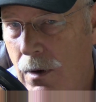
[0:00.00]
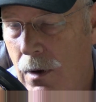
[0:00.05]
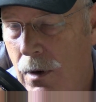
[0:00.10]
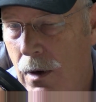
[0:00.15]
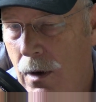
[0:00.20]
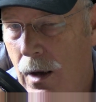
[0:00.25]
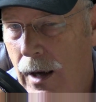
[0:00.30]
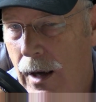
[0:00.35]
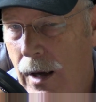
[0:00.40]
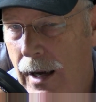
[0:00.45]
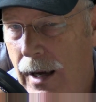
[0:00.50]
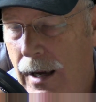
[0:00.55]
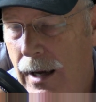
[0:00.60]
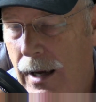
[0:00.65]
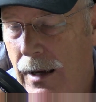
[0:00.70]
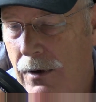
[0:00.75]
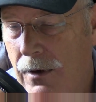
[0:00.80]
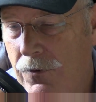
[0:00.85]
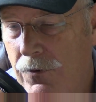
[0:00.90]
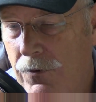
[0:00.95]

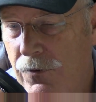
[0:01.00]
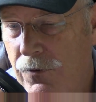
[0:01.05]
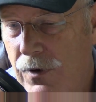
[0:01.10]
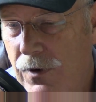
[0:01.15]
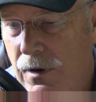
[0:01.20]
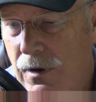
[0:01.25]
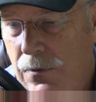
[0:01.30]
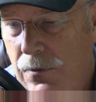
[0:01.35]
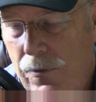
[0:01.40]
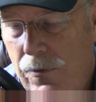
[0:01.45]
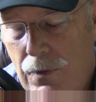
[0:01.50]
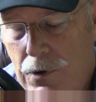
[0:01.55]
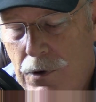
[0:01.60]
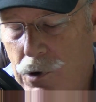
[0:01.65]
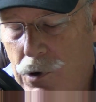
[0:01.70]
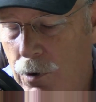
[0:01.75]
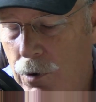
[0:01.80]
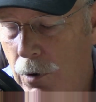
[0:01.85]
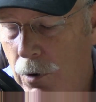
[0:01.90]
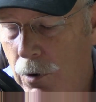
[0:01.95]
and
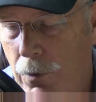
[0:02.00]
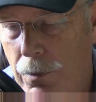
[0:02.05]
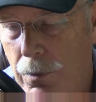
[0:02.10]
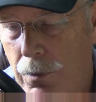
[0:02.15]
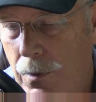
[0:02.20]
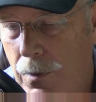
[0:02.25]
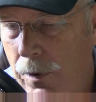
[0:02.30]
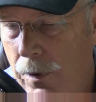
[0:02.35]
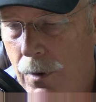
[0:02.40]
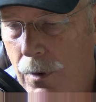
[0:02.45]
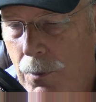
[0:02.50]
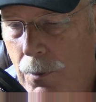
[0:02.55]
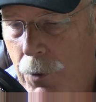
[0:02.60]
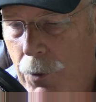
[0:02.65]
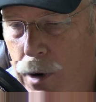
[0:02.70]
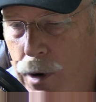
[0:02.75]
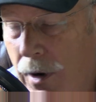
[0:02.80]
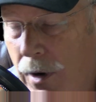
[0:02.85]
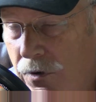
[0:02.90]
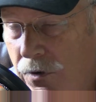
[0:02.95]
you're
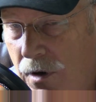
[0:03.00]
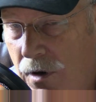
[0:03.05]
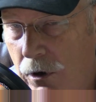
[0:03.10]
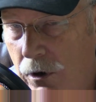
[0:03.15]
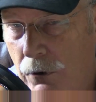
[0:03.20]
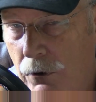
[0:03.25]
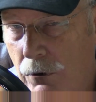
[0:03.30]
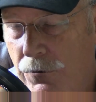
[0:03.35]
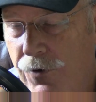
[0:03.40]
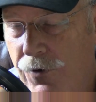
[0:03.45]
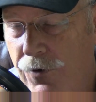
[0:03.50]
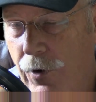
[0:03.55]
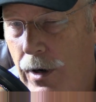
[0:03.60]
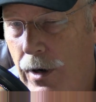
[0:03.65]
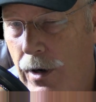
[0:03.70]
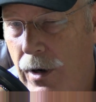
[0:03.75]
prosecuted for it.